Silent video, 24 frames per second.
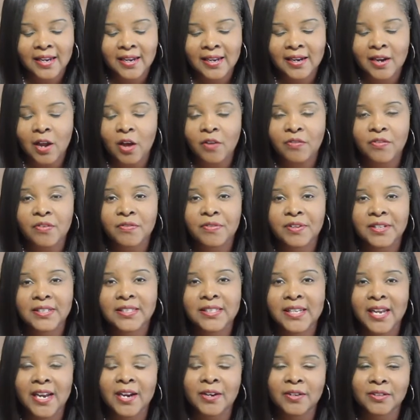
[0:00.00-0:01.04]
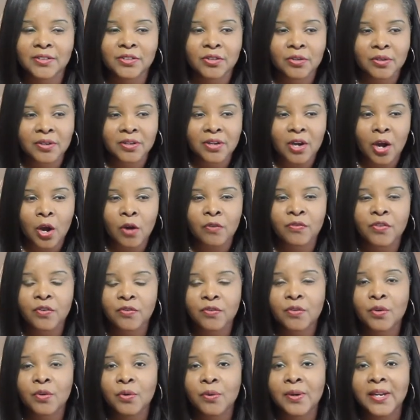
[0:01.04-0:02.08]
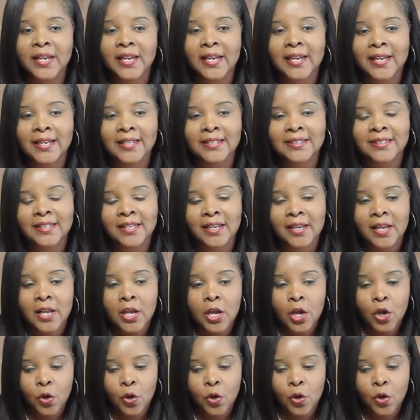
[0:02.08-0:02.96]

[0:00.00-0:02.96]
and off of His character and off of who He is, and